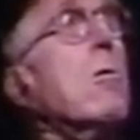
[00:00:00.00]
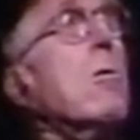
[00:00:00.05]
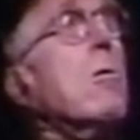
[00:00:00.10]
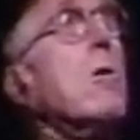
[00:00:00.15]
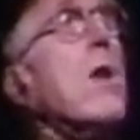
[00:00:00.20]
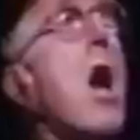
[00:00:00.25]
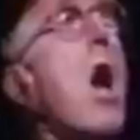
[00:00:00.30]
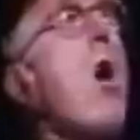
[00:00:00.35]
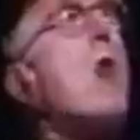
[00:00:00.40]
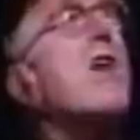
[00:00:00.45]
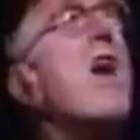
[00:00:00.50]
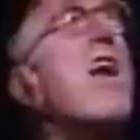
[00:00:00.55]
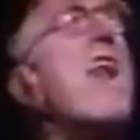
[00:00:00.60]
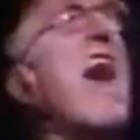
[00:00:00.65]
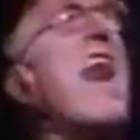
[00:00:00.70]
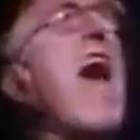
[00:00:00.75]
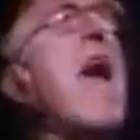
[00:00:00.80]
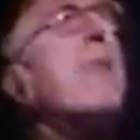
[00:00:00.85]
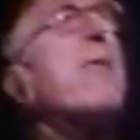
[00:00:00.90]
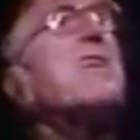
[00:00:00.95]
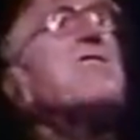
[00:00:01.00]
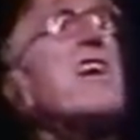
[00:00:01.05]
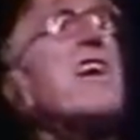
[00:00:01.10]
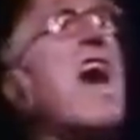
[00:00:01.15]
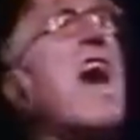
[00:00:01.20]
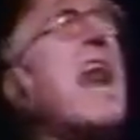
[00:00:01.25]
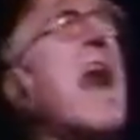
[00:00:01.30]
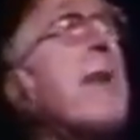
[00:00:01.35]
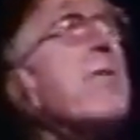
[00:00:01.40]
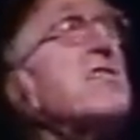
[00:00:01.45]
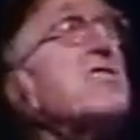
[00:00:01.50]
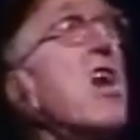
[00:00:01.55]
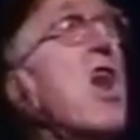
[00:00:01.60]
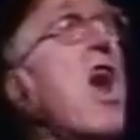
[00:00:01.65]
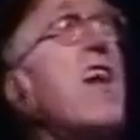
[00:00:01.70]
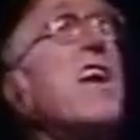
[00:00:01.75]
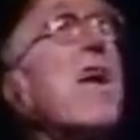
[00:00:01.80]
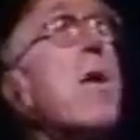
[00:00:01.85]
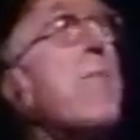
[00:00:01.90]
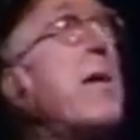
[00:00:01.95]
No, you're not Irish at
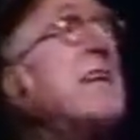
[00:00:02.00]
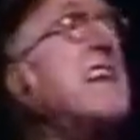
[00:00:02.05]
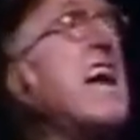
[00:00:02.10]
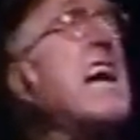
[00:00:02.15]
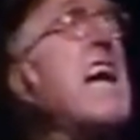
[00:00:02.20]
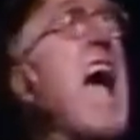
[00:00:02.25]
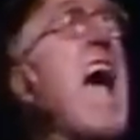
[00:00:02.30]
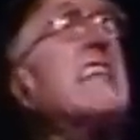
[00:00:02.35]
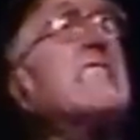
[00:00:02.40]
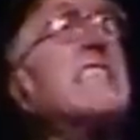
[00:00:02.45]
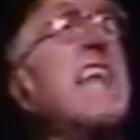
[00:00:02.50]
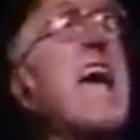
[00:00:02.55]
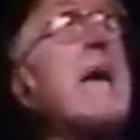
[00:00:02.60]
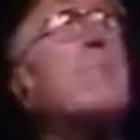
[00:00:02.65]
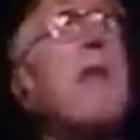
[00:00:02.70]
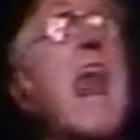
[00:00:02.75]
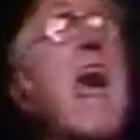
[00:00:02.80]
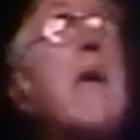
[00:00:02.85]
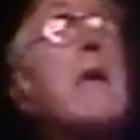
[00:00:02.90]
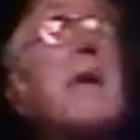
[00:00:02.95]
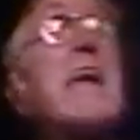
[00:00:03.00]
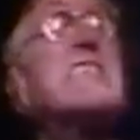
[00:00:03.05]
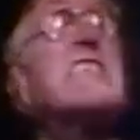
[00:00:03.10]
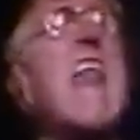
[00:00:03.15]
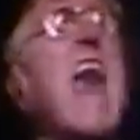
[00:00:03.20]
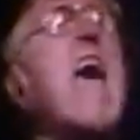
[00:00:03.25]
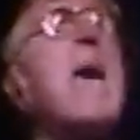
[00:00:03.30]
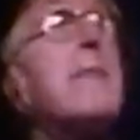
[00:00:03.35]
all, you're a bunch of goddamn limeys. Go